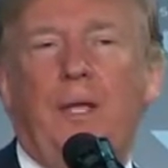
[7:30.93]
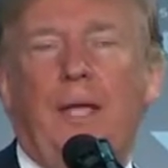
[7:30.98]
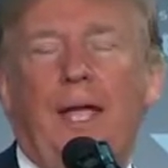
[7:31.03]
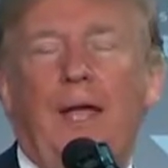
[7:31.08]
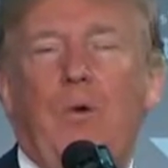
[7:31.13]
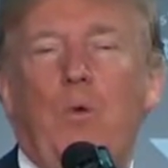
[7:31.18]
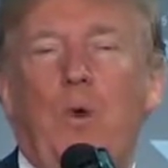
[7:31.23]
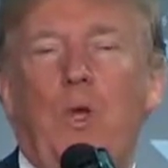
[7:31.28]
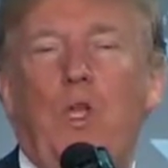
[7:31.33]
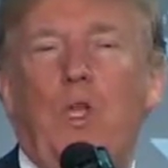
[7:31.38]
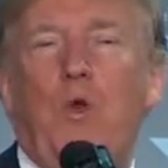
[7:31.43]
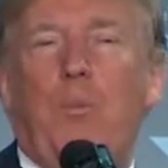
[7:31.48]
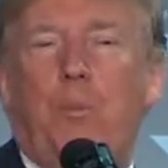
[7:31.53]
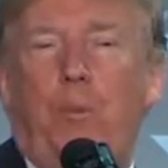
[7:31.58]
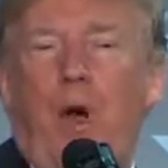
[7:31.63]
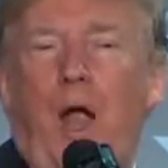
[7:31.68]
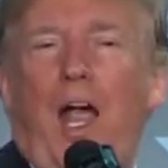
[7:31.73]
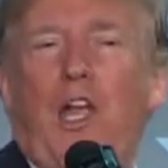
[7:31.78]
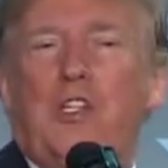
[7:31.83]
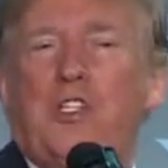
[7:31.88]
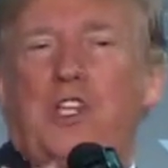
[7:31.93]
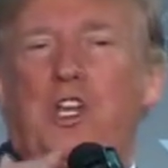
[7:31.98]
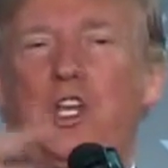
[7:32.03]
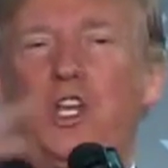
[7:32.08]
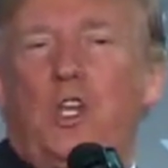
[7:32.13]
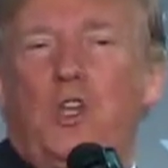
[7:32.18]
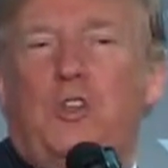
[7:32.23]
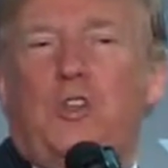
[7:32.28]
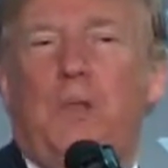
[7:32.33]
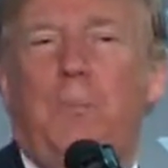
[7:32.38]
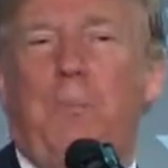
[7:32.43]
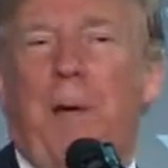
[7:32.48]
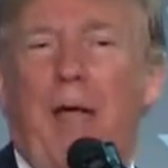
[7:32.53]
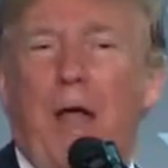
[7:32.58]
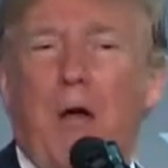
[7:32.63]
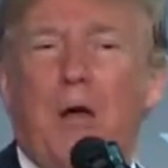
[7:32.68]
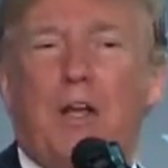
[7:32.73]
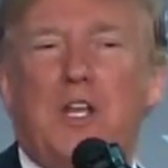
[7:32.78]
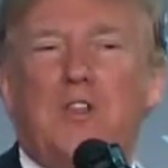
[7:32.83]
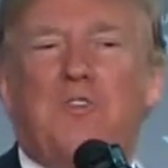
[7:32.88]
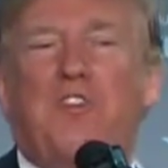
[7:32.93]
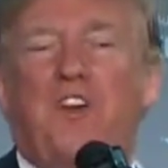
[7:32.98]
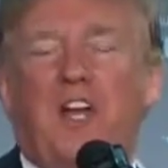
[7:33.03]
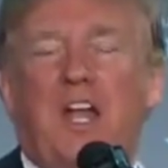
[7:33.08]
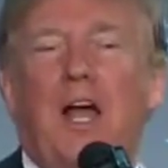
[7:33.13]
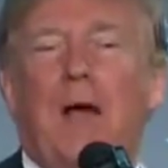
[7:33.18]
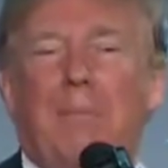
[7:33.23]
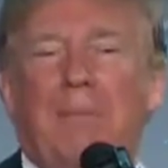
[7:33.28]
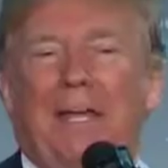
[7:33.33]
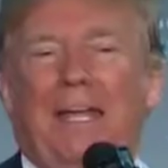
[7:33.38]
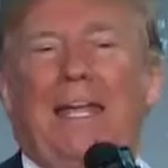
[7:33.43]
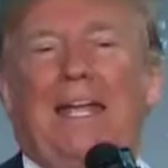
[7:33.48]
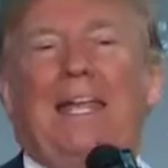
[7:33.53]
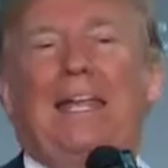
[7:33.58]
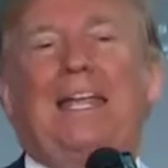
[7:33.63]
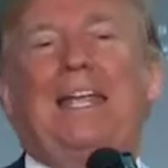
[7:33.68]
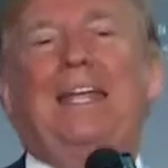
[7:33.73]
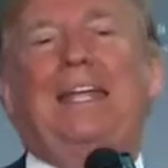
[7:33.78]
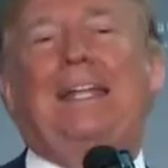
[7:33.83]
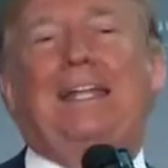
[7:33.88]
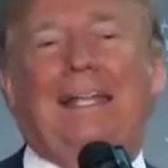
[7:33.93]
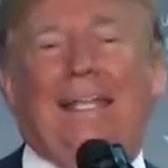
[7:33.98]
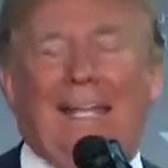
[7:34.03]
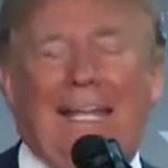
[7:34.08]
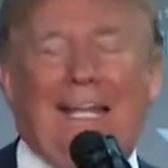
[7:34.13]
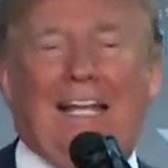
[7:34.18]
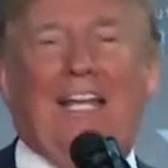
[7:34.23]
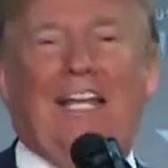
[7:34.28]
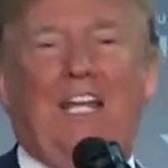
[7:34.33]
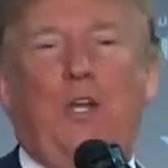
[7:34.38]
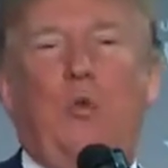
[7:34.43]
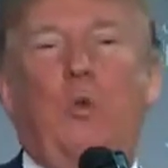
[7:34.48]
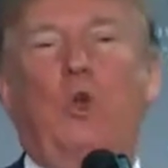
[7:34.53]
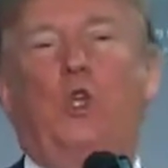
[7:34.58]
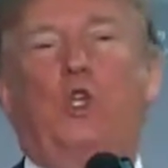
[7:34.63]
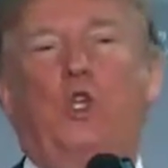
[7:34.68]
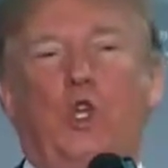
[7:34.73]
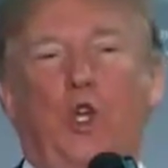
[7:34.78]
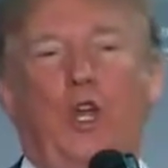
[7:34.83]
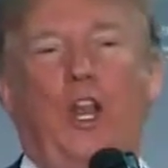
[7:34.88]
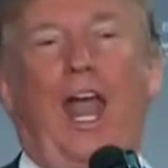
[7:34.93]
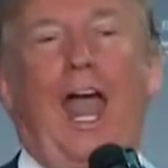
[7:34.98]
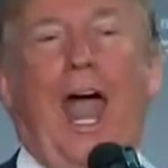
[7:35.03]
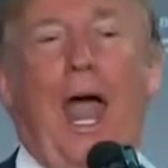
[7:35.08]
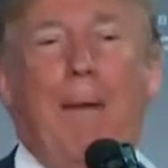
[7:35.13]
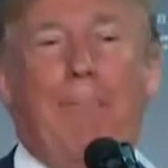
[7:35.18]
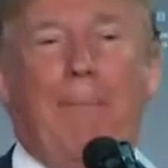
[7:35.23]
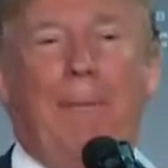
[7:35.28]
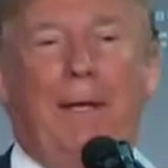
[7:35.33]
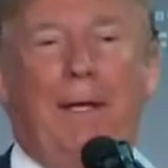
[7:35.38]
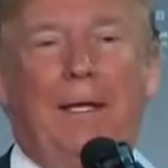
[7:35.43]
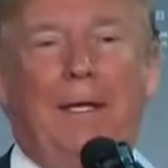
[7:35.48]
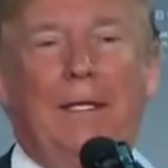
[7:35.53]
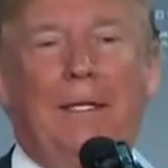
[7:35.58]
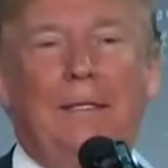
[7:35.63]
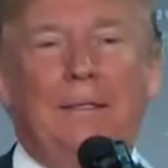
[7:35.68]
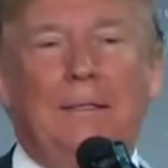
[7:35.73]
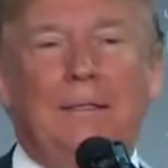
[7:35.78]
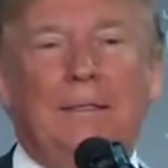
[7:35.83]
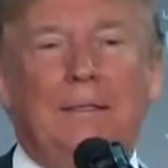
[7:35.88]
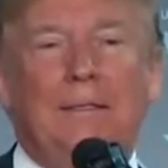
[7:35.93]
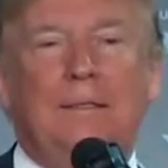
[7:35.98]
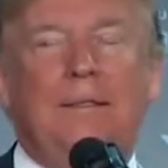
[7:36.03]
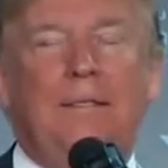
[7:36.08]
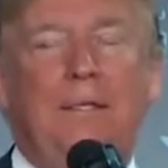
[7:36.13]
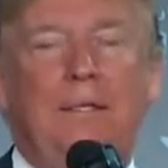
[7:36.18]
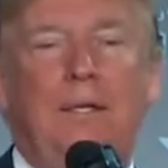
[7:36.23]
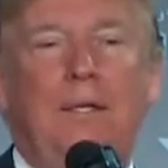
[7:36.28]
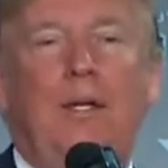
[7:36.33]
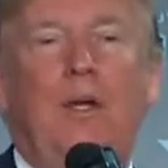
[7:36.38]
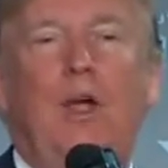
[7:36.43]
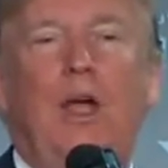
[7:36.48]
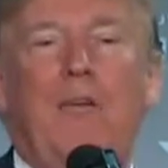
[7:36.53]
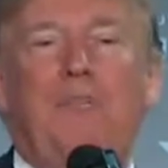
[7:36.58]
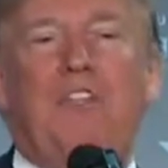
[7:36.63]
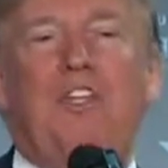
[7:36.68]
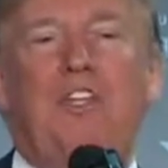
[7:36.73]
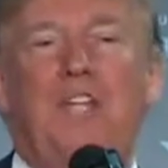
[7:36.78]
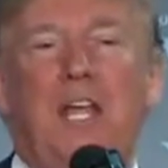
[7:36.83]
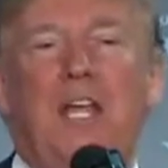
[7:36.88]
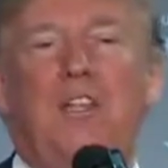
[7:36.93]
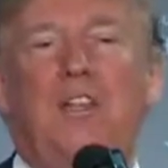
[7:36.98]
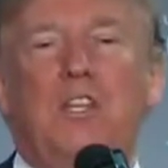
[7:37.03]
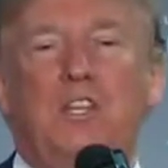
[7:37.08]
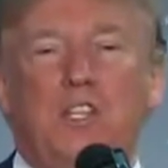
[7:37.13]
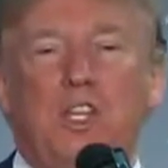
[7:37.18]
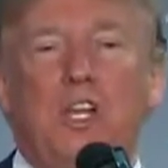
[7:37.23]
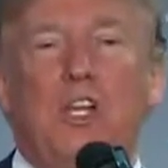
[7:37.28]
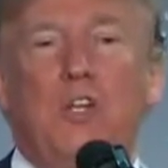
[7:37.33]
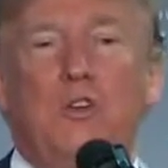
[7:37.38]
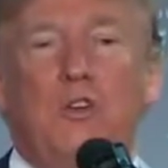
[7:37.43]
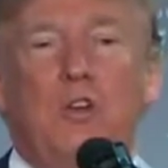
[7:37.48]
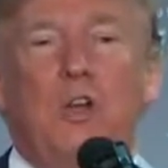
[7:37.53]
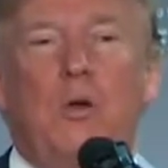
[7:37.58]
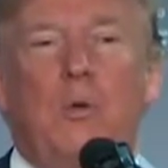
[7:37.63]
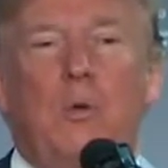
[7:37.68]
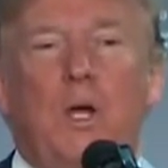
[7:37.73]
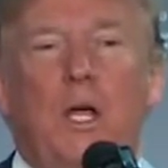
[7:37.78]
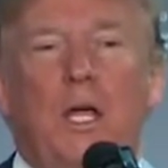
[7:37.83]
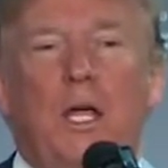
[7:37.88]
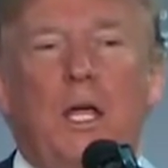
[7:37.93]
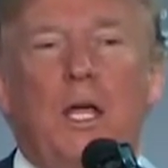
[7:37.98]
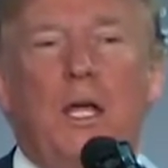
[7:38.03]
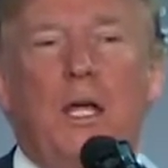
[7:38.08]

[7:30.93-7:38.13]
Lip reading: And when you prosecute the parents for coming in illegally, which should happen, you have to take the children away.